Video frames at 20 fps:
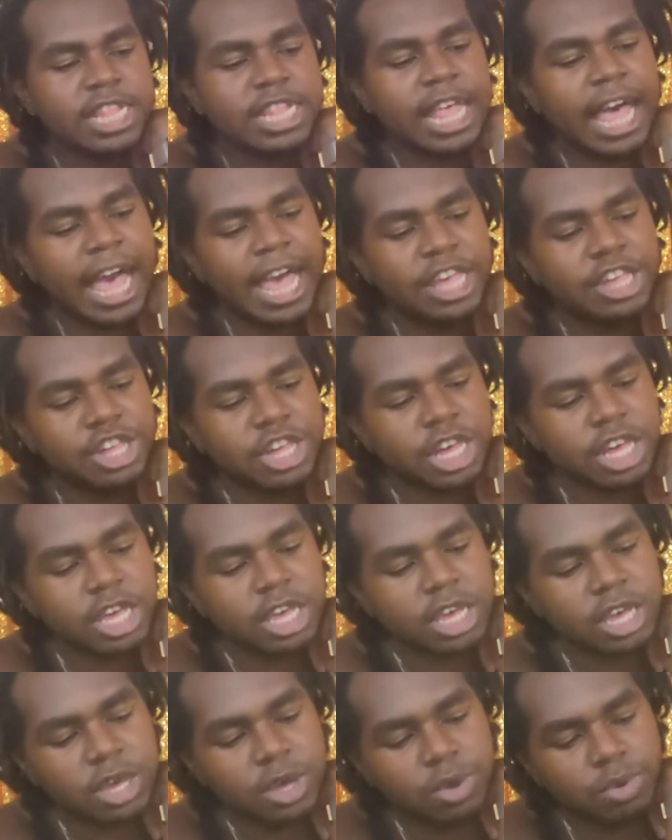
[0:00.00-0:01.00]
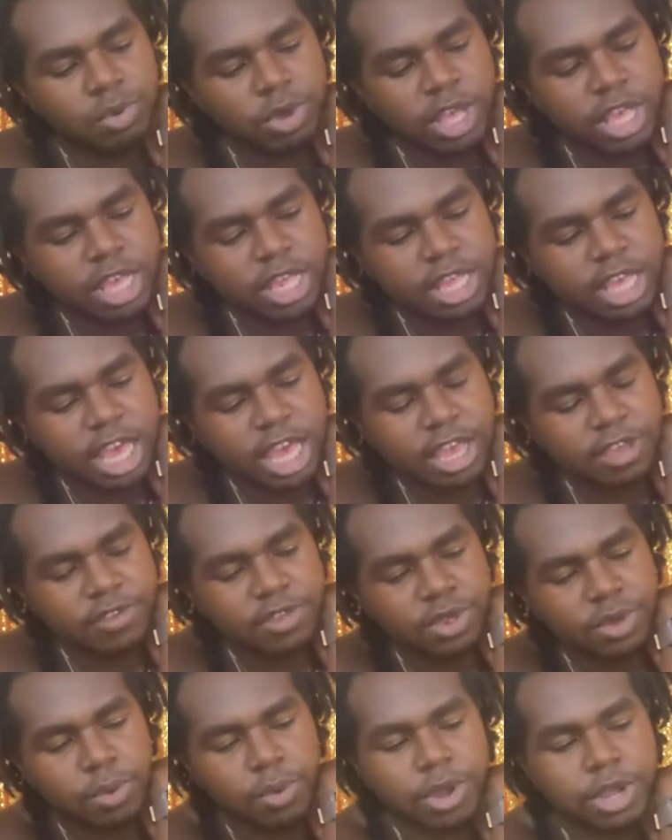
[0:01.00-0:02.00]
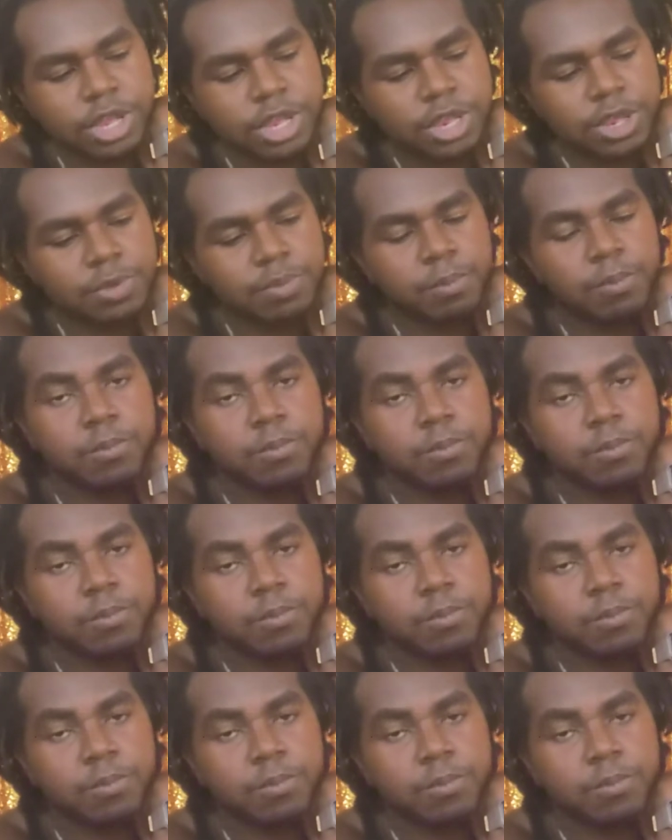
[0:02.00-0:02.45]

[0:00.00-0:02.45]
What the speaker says: logic with this King of Swords.